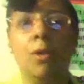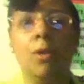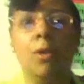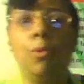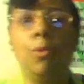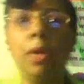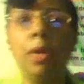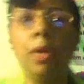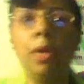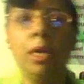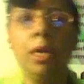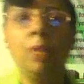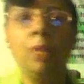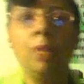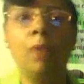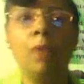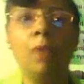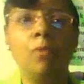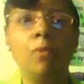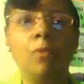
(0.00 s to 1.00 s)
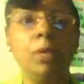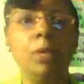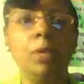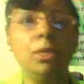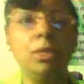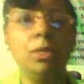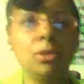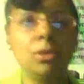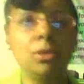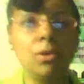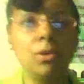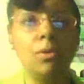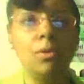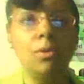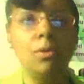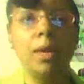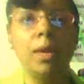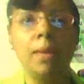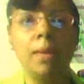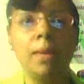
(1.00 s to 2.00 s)
We, what we do
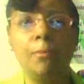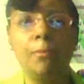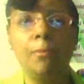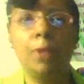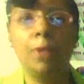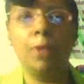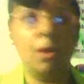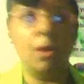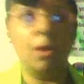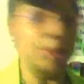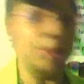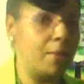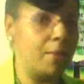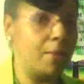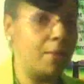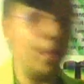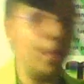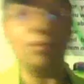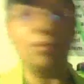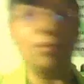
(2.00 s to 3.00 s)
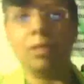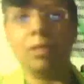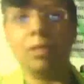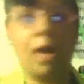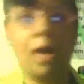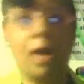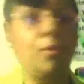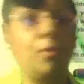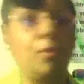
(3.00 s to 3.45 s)
goes out matrix style.